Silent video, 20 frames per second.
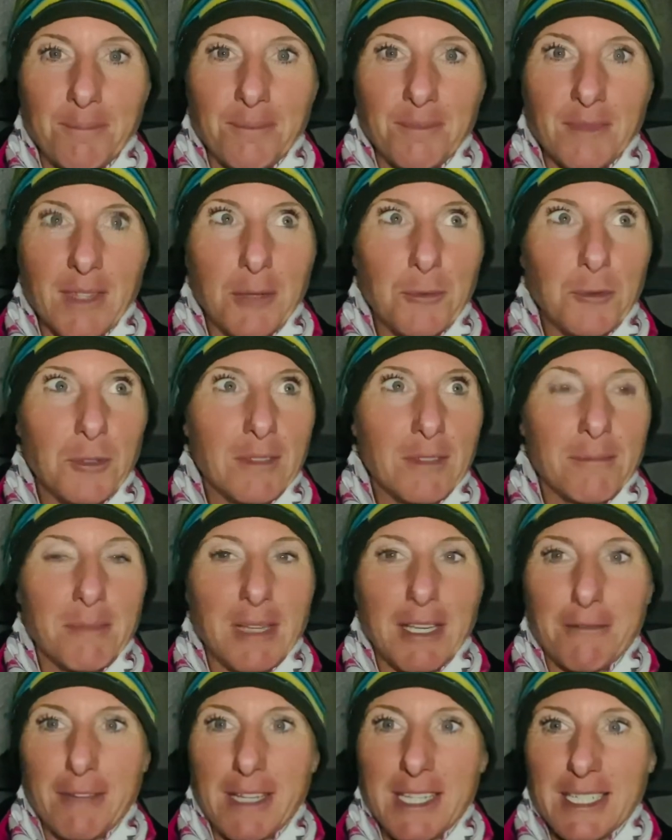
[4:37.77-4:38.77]
They wouldn't be
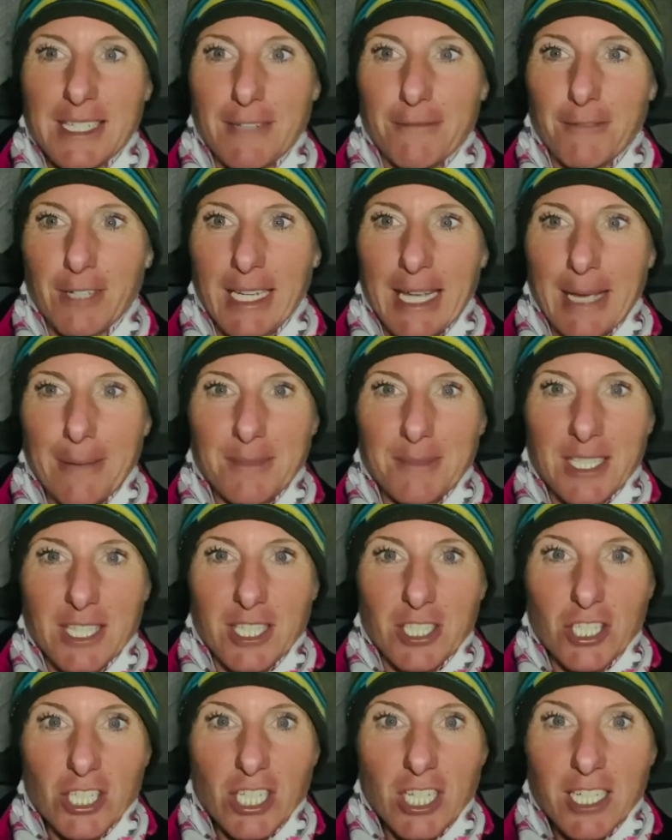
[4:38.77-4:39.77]
offended if I camped in the
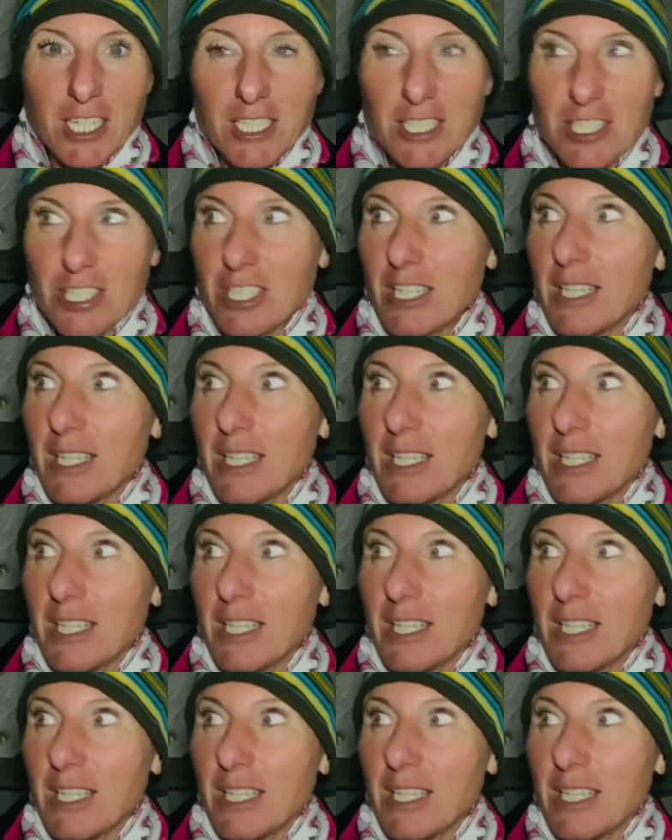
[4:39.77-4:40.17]
church.